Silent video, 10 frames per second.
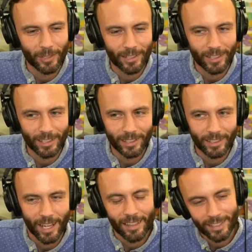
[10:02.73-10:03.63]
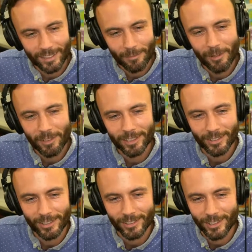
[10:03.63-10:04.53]
were I think that maybe the
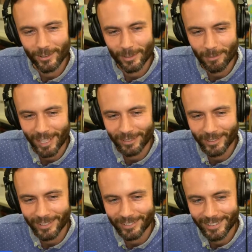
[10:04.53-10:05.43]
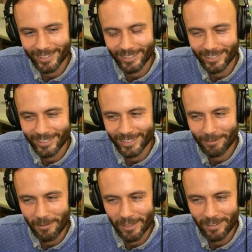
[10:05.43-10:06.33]
girls chose the Black Widow, so
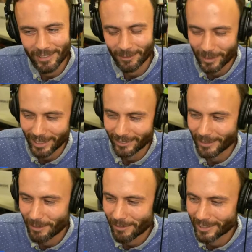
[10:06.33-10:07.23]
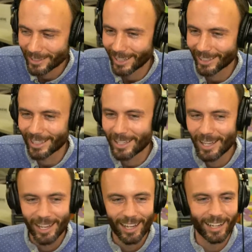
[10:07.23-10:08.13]
maybe I wasn't Black Widow, maybe I was Hawkeye.
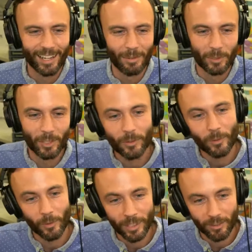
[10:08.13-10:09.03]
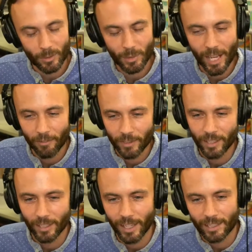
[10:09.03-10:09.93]
So when there was
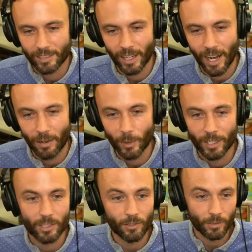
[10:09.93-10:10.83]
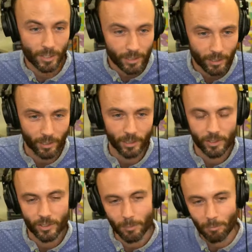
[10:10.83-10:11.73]
behaviors in the classes that I wanted to
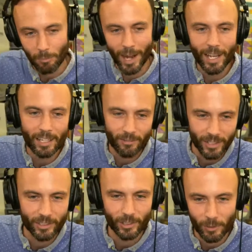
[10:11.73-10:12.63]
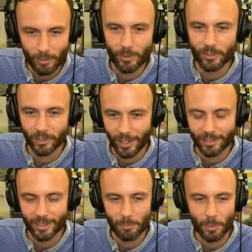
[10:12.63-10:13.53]
discourage, my Avenger would move
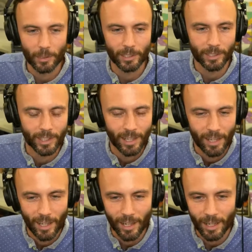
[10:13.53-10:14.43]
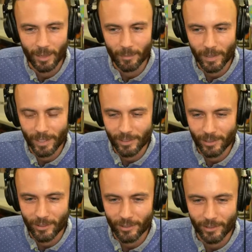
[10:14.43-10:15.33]
across the board, and
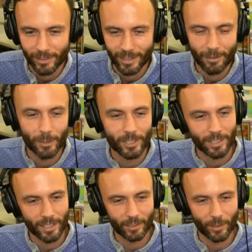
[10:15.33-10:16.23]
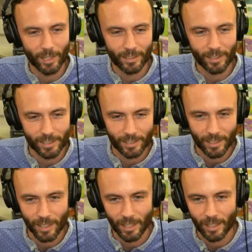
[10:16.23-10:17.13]
so it created
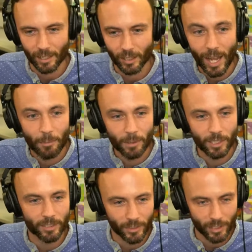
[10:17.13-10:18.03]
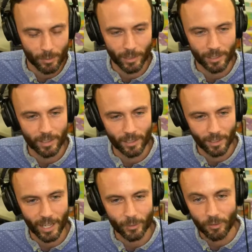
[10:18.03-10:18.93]
this collaborative experience in the
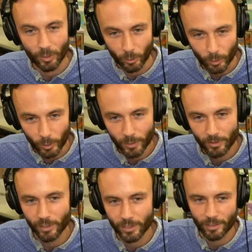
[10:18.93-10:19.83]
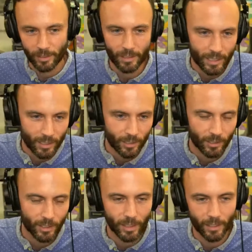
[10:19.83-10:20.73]
classroom of the groups versus the
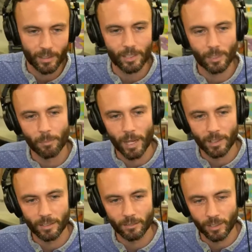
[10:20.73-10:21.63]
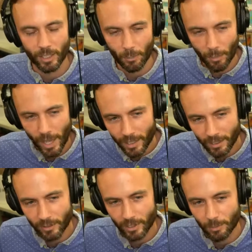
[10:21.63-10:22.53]
teacher, and then this
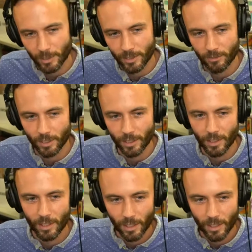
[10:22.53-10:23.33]
competitive experience of the